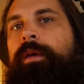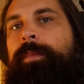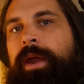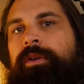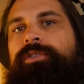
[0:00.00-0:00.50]

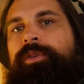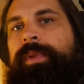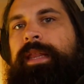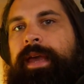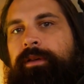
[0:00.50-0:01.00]
parents should
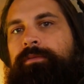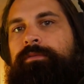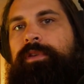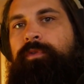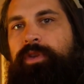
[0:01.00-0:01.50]
be allowed
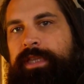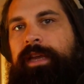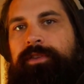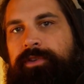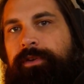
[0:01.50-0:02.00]
to voice that
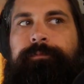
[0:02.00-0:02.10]
concern.